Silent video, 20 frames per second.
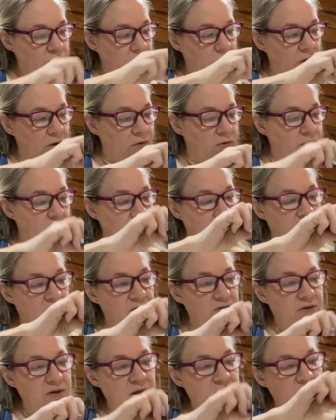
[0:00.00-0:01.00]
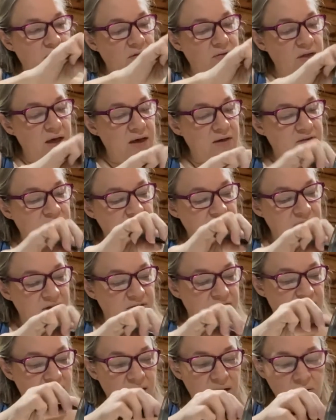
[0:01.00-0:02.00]
So let's get the last of
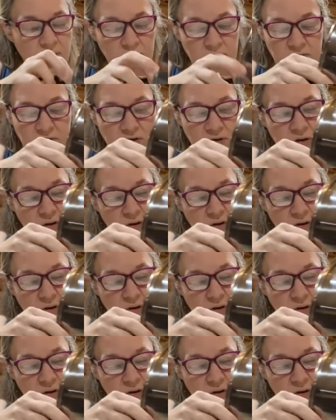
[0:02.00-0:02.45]
this out.